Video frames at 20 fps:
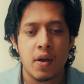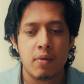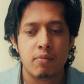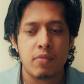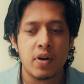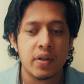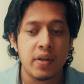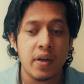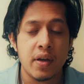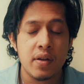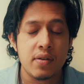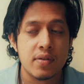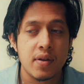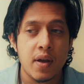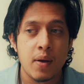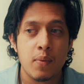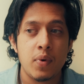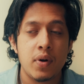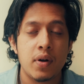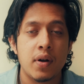But yes,
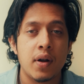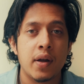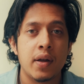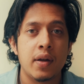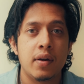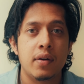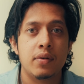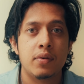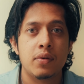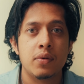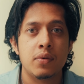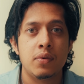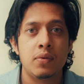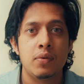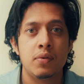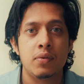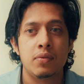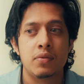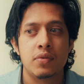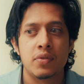I would like
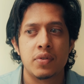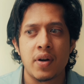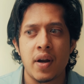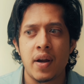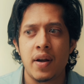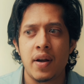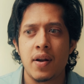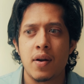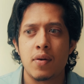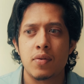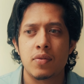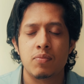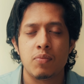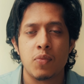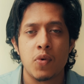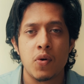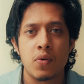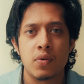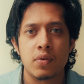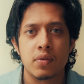to try it out
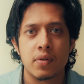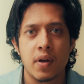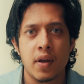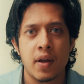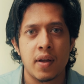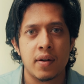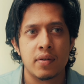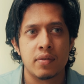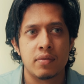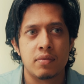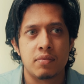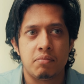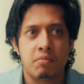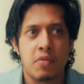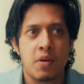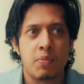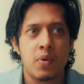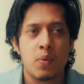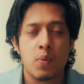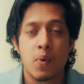more, and
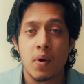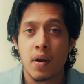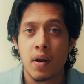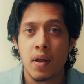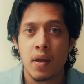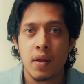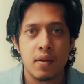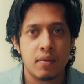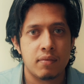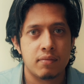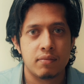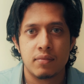maybe one day